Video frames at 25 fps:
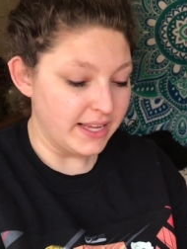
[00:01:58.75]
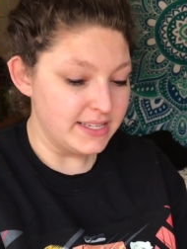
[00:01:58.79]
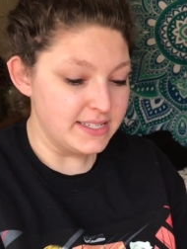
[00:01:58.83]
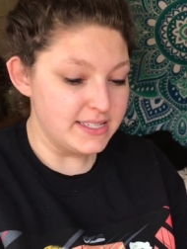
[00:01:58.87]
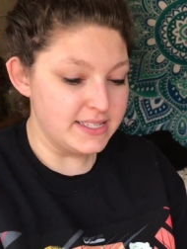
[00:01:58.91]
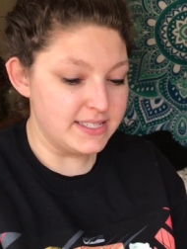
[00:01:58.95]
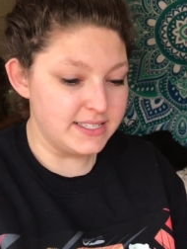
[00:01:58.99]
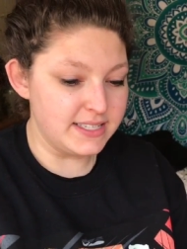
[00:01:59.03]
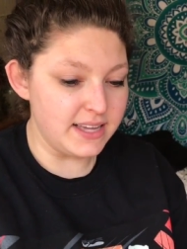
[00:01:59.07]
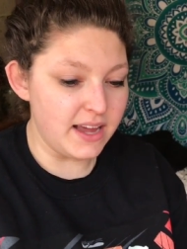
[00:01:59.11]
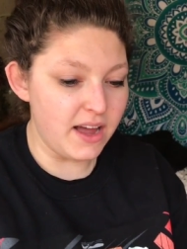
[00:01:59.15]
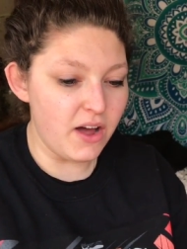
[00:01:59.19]

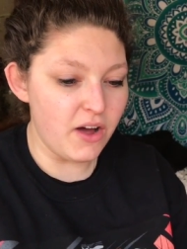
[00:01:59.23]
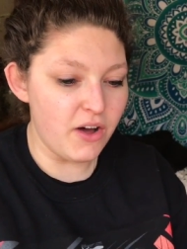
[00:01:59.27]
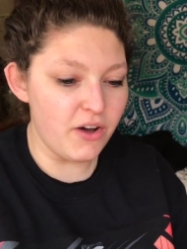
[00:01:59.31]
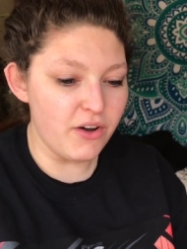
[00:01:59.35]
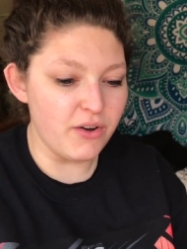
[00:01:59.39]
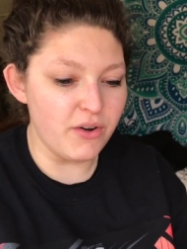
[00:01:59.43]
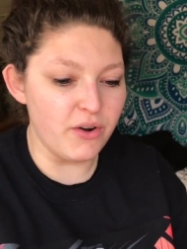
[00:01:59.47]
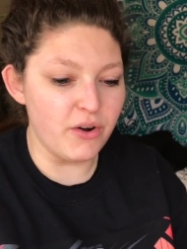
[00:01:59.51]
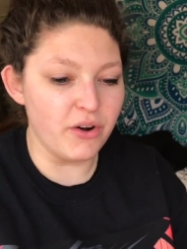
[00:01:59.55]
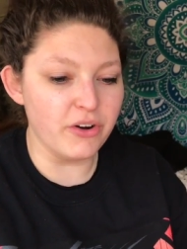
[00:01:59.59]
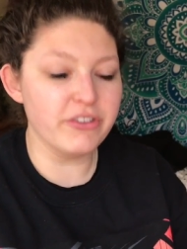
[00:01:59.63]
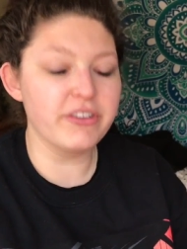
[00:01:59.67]

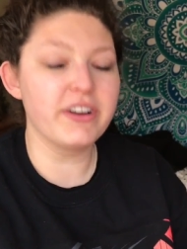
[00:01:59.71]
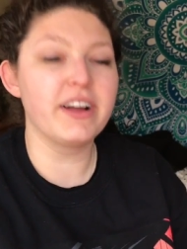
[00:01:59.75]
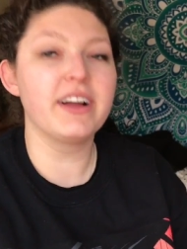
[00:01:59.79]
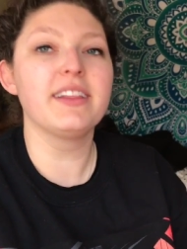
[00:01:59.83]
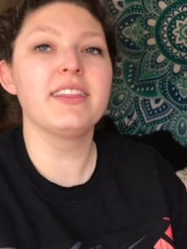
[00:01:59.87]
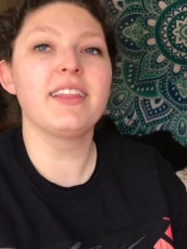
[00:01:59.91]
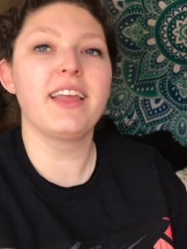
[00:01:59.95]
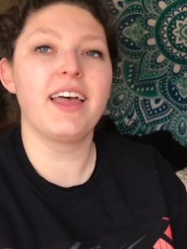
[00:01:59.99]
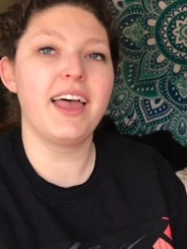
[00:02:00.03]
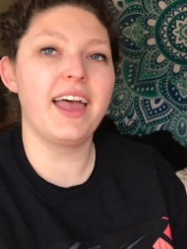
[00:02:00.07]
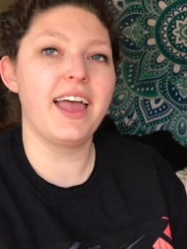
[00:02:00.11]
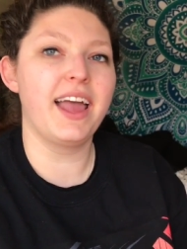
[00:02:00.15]
So
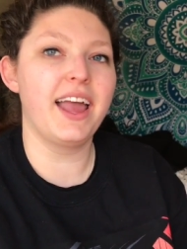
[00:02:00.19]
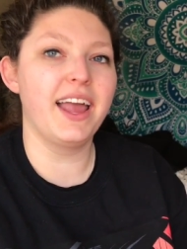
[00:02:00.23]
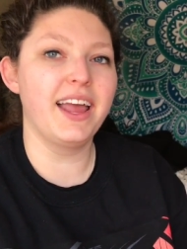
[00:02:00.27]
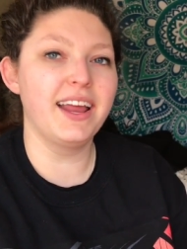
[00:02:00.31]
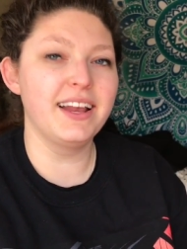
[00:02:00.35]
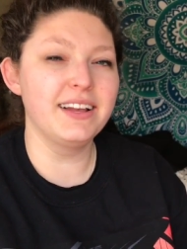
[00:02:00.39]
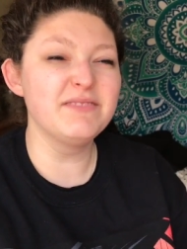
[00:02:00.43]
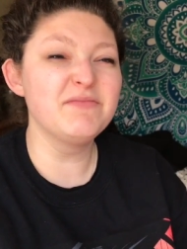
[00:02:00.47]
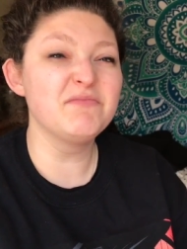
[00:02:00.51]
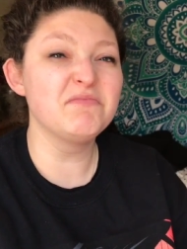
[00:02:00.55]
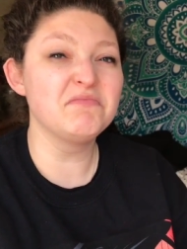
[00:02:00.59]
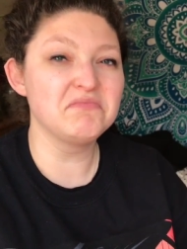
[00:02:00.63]
ordering
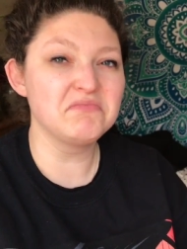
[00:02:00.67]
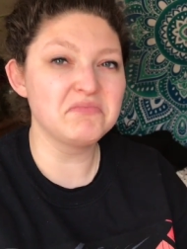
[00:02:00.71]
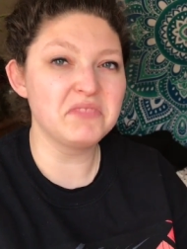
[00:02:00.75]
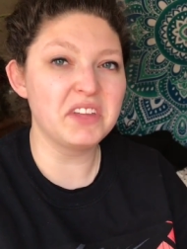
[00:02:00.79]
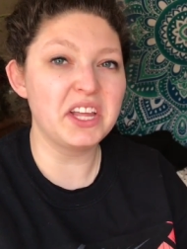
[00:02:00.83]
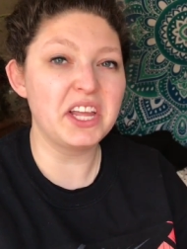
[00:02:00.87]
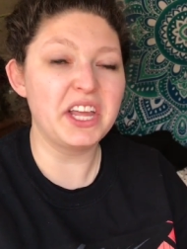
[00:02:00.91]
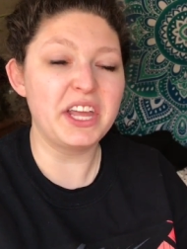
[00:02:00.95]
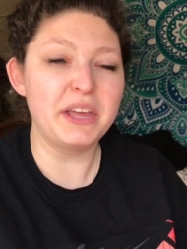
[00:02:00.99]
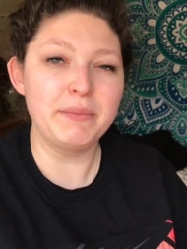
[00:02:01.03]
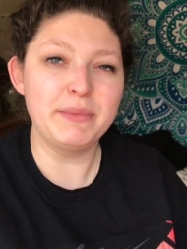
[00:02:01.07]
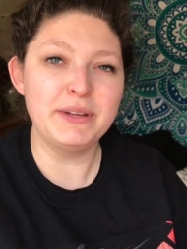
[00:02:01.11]
online
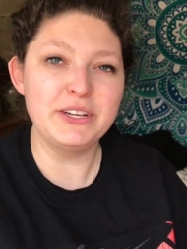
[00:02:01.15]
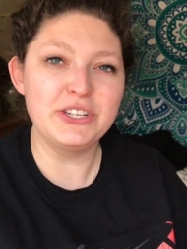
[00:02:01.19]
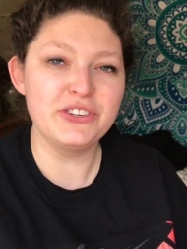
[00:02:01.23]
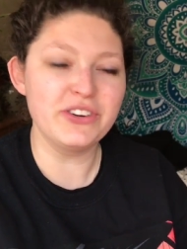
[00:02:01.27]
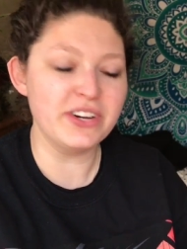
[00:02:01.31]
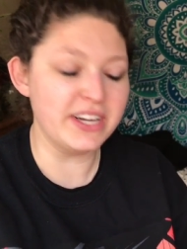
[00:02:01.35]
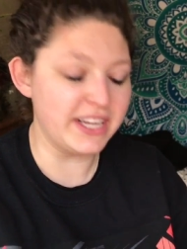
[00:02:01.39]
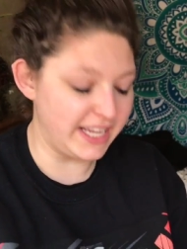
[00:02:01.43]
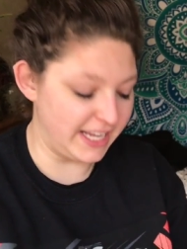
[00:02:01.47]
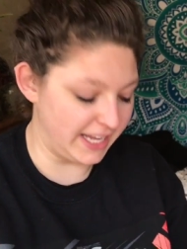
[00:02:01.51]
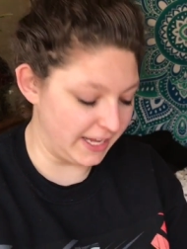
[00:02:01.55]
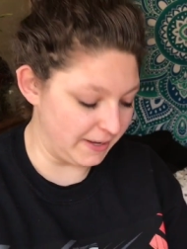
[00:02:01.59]
can be
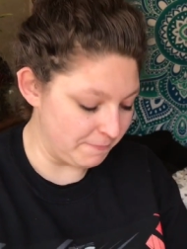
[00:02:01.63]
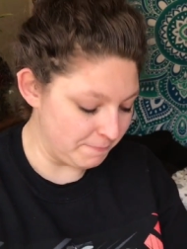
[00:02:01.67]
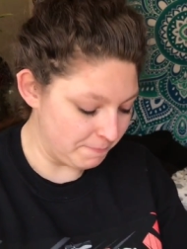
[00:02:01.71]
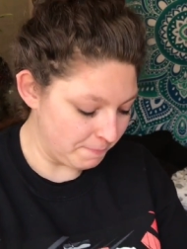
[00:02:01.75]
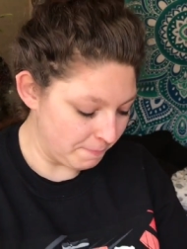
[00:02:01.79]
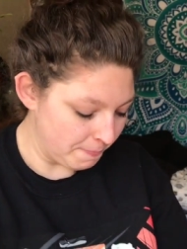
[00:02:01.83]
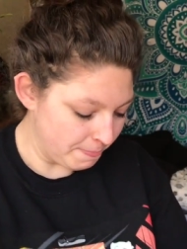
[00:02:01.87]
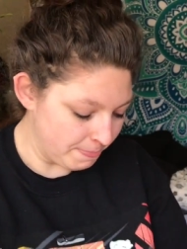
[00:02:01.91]
tricky.